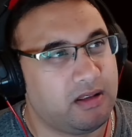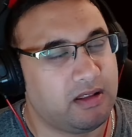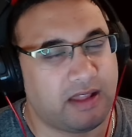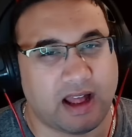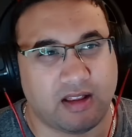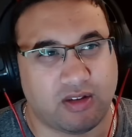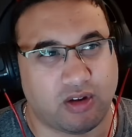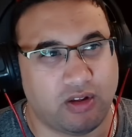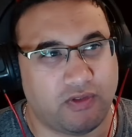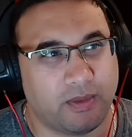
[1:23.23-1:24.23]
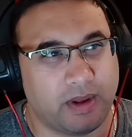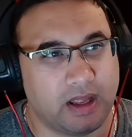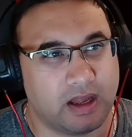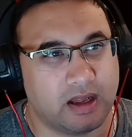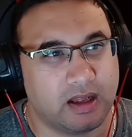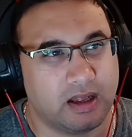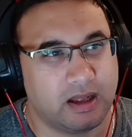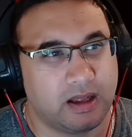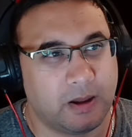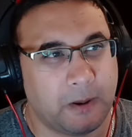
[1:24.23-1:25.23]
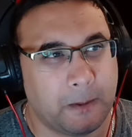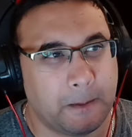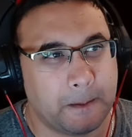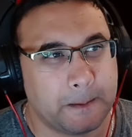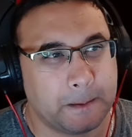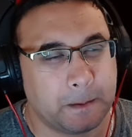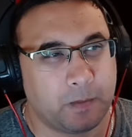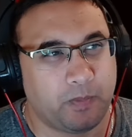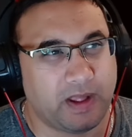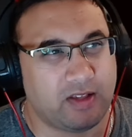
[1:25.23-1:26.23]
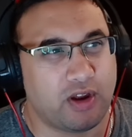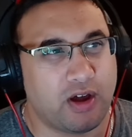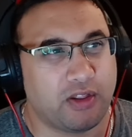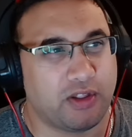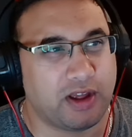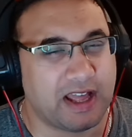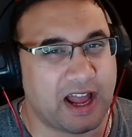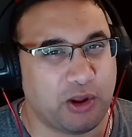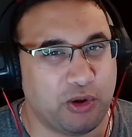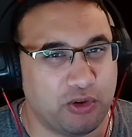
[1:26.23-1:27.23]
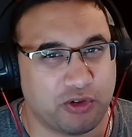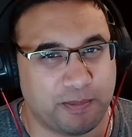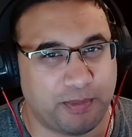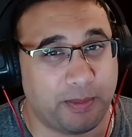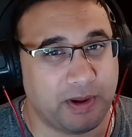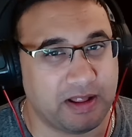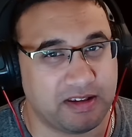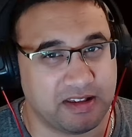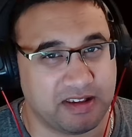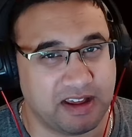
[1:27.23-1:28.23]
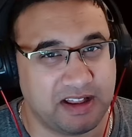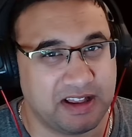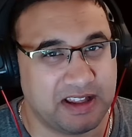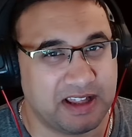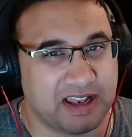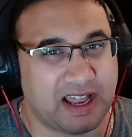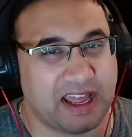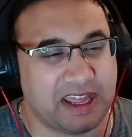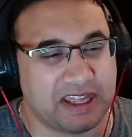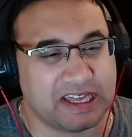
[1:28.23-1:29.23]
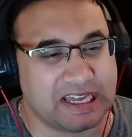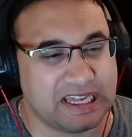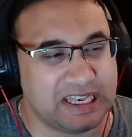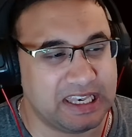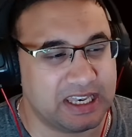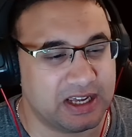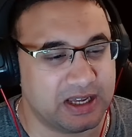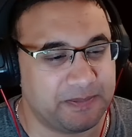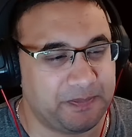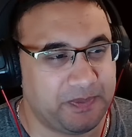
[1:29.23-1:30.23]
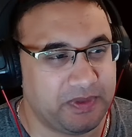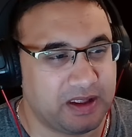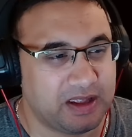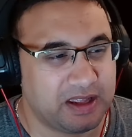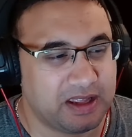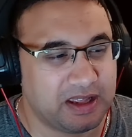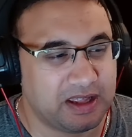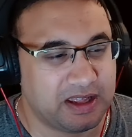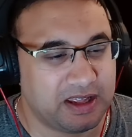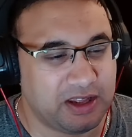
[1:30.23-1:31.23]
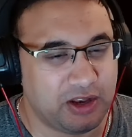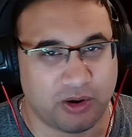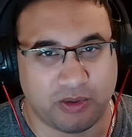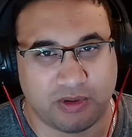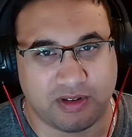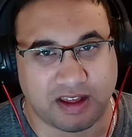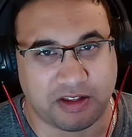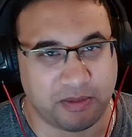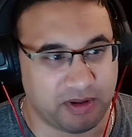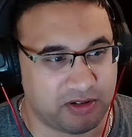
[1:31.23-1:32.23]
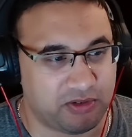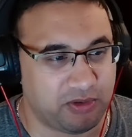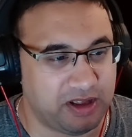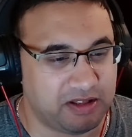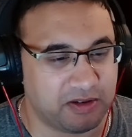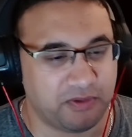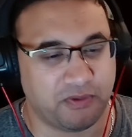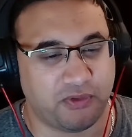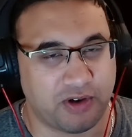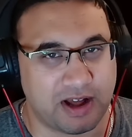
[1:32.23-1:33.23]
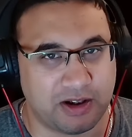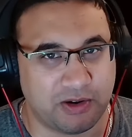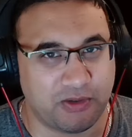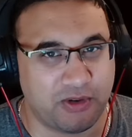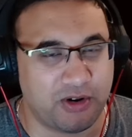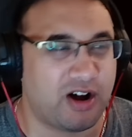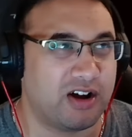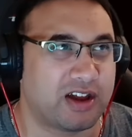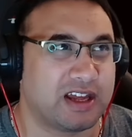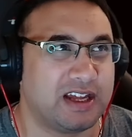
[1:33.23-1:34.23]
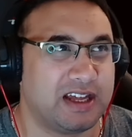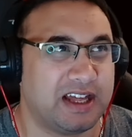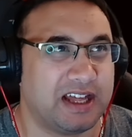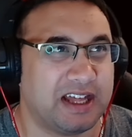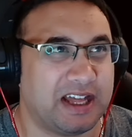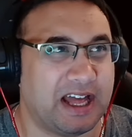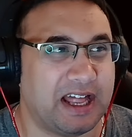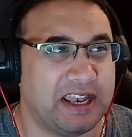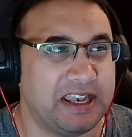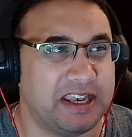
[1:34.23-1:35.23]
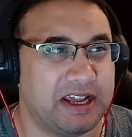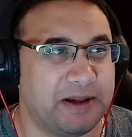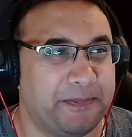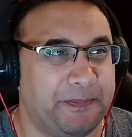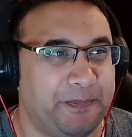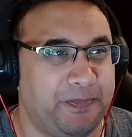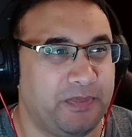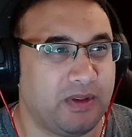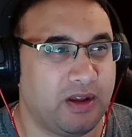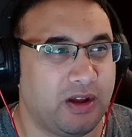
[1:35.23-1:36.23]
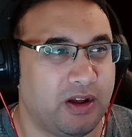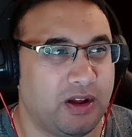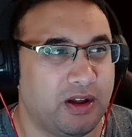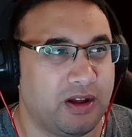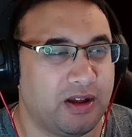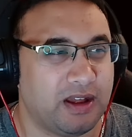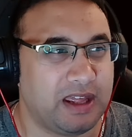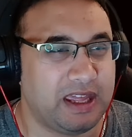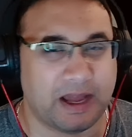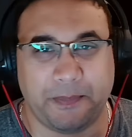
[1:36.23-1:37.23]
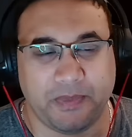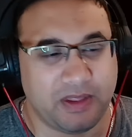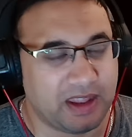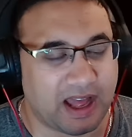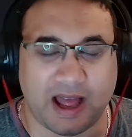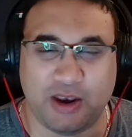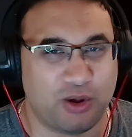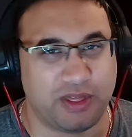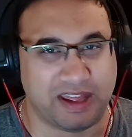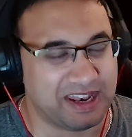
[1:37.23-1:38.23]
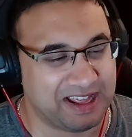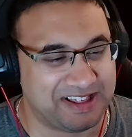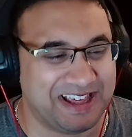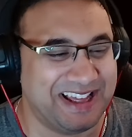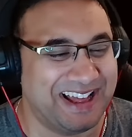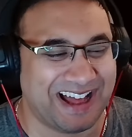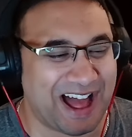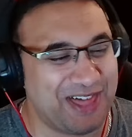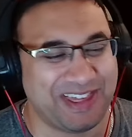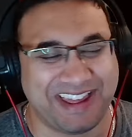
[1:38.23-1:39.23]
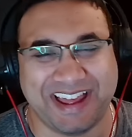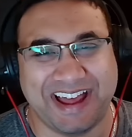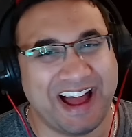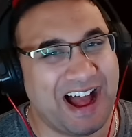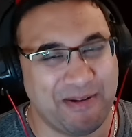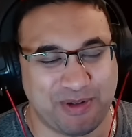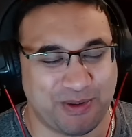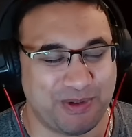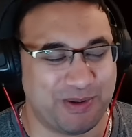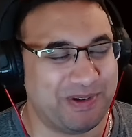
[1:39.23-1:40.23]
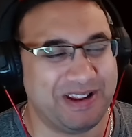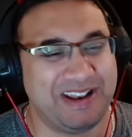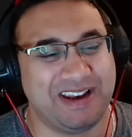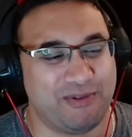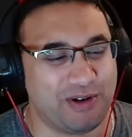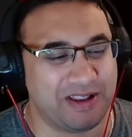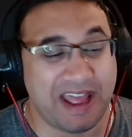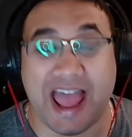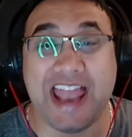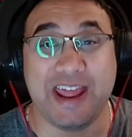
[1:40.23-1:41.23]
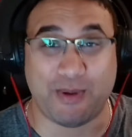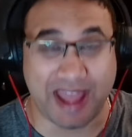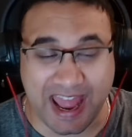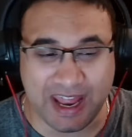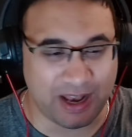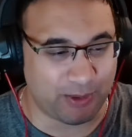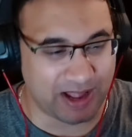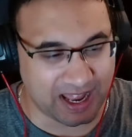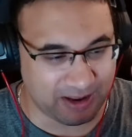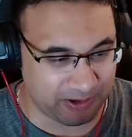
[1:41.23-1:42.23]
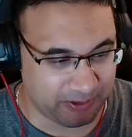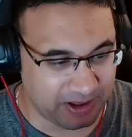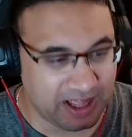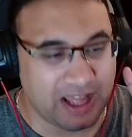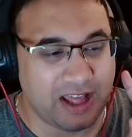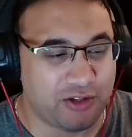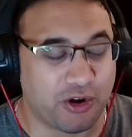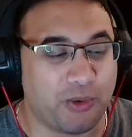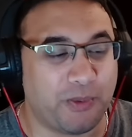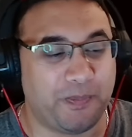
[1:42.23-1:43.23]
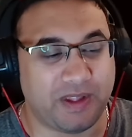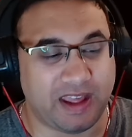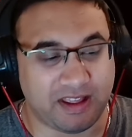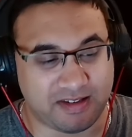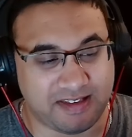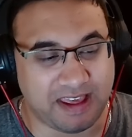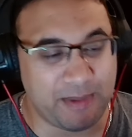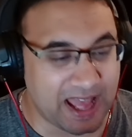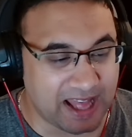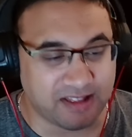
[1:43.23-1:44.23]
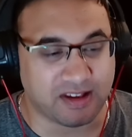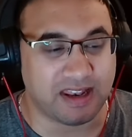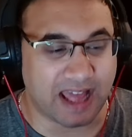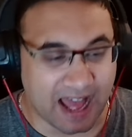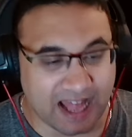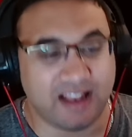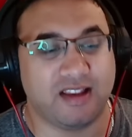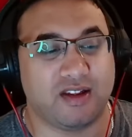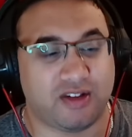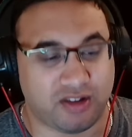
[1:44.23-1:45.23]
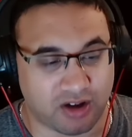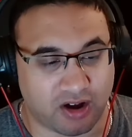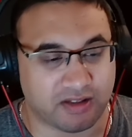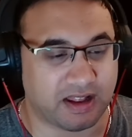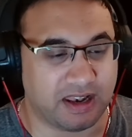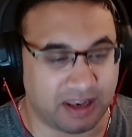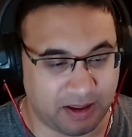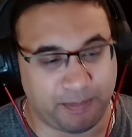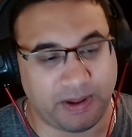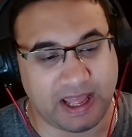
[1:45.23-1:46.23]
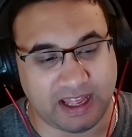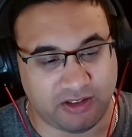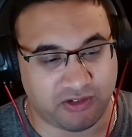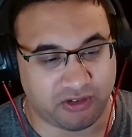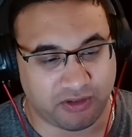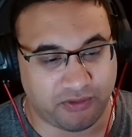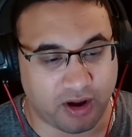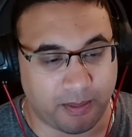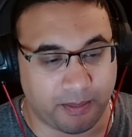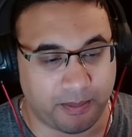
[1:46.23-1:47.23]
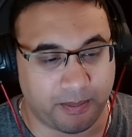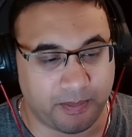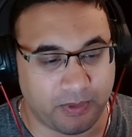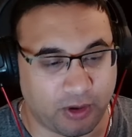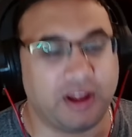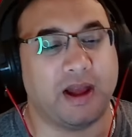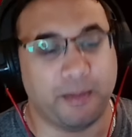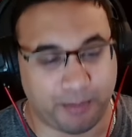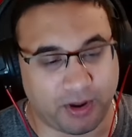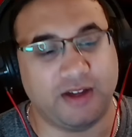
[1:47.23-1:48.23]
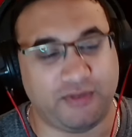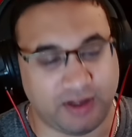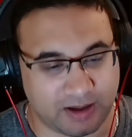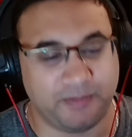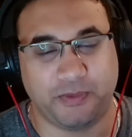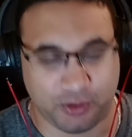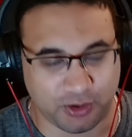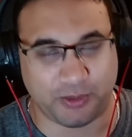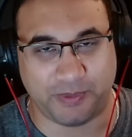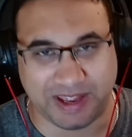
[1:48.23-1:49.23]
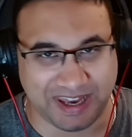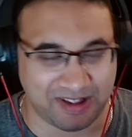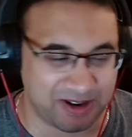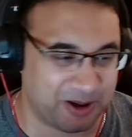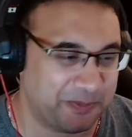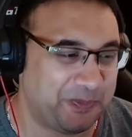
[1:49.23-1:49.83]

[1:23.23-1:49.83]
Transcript: That sounds familiar. It's not the guy who does puppets, is it? Like in um, you know, Sesame Street and Fraggle Rock. And um, yeah, I don't think it is. I think I'm something completely different. Anyway, anyway, anyway, anyway. So it's Tim Henson and Scott LePage from, oh yeah, Polyphia. So it is not.